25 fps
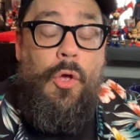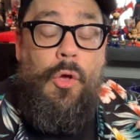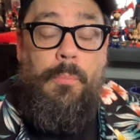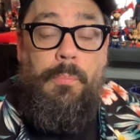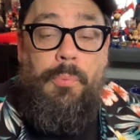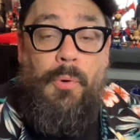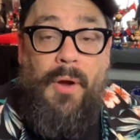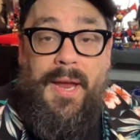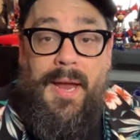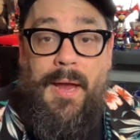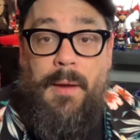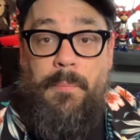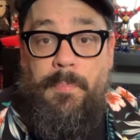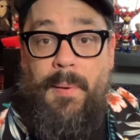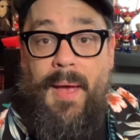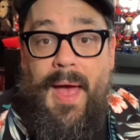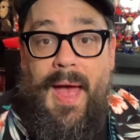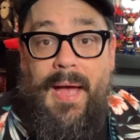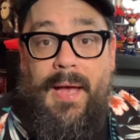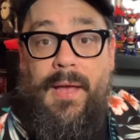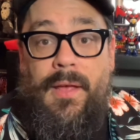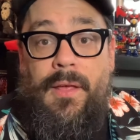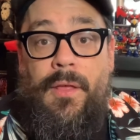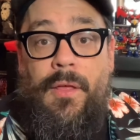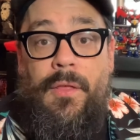bringing
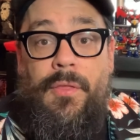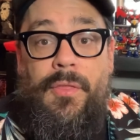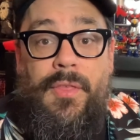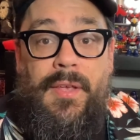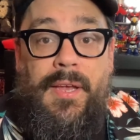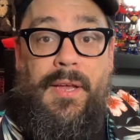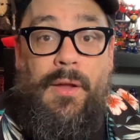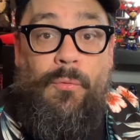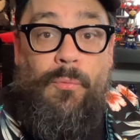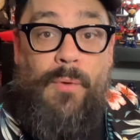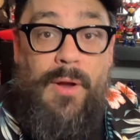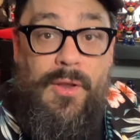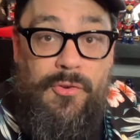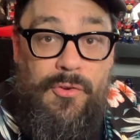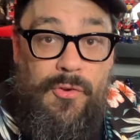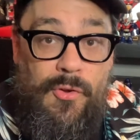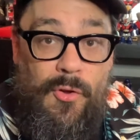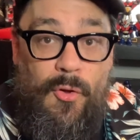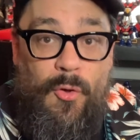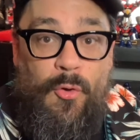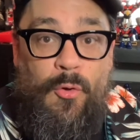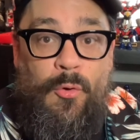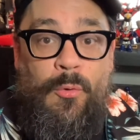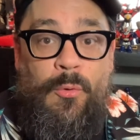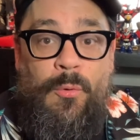back the
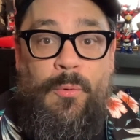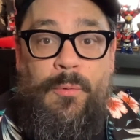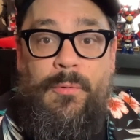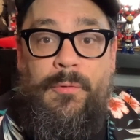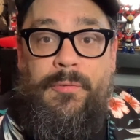original